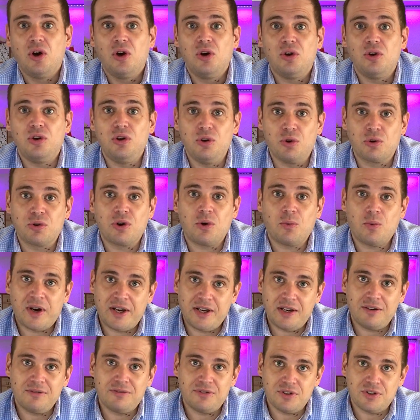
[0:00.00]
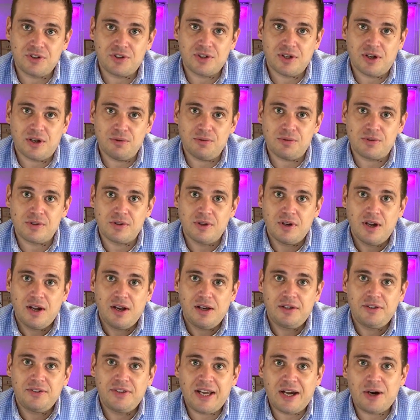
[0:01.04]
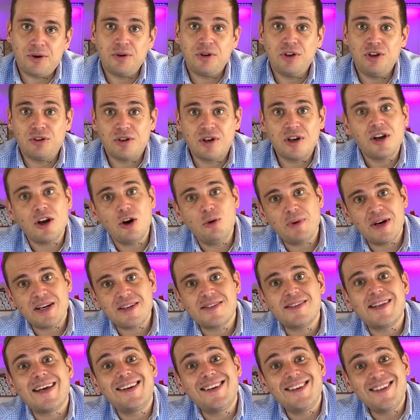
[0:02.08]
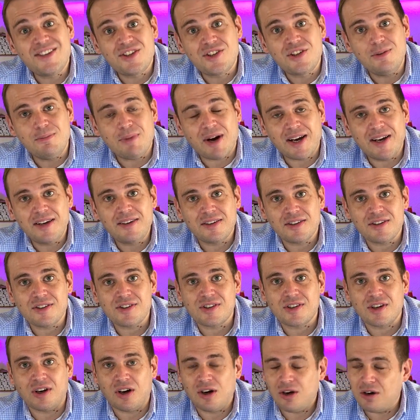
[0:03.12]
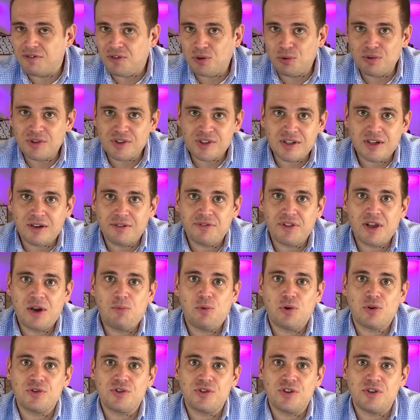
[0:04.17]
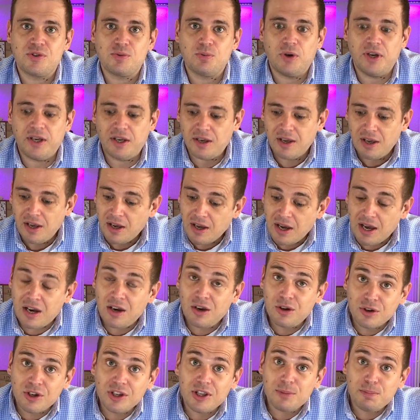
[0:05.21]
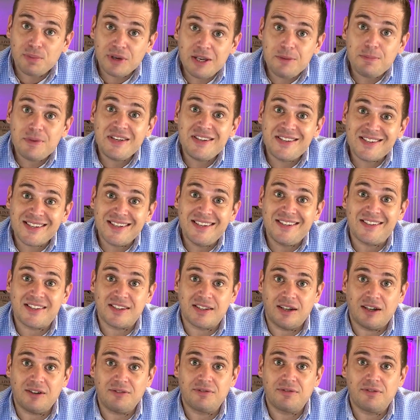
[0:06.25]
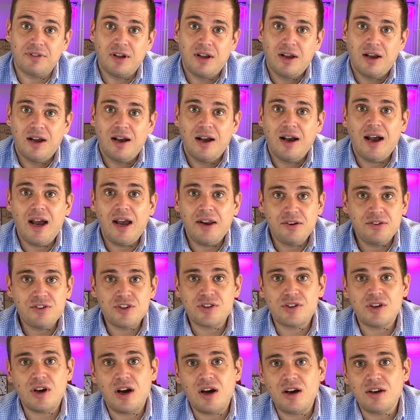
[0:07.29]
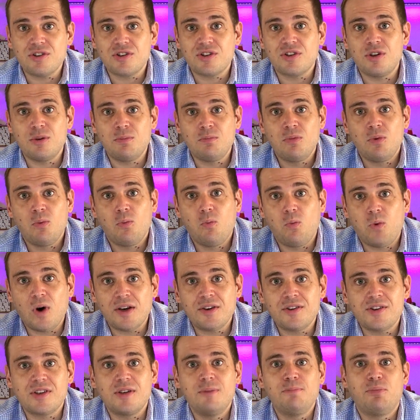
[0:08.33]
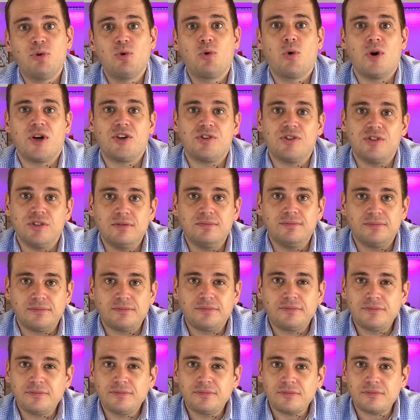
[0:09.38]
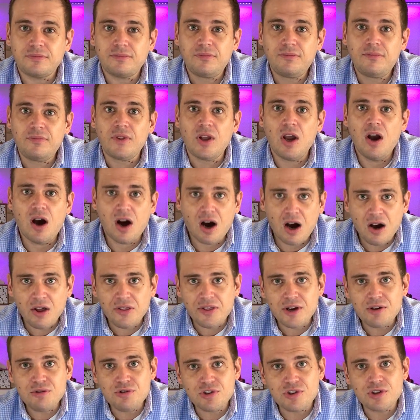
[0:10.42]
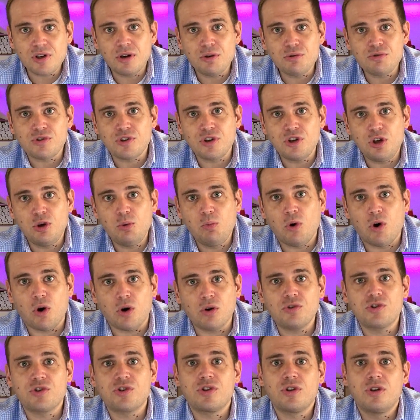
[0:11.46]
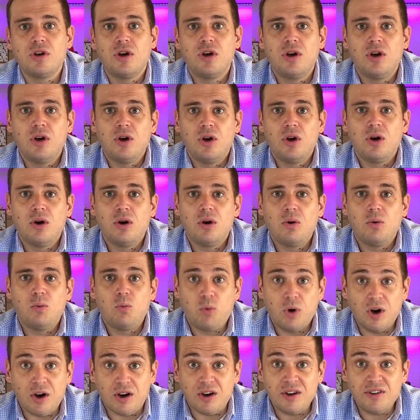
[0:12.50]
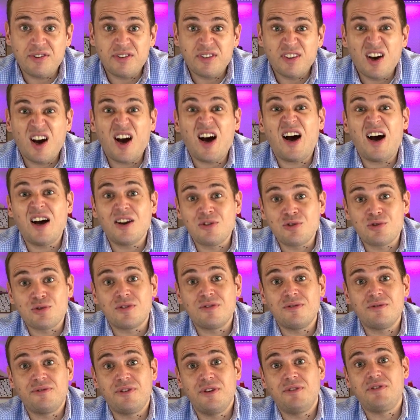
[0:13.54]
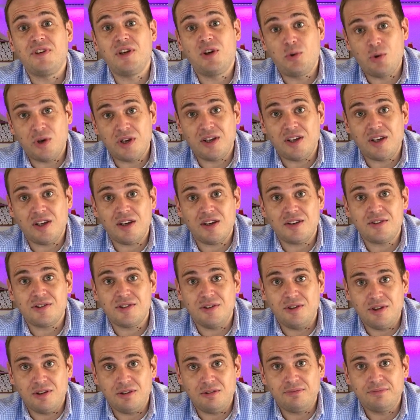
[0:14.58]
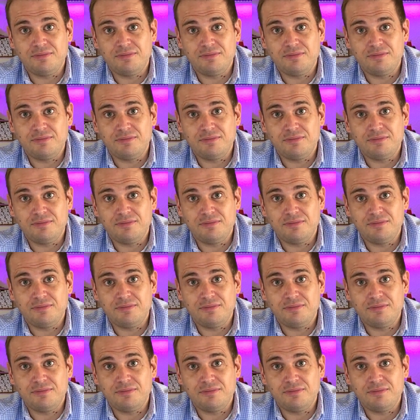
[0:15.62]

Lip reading: You're not waiting for the shows. Now, you can go back to that list you made at the start of all the stuff they watched this week and look at the BBC stuff and just ask them one simple question. Are those shows that you watched worth 150 quid a year to you?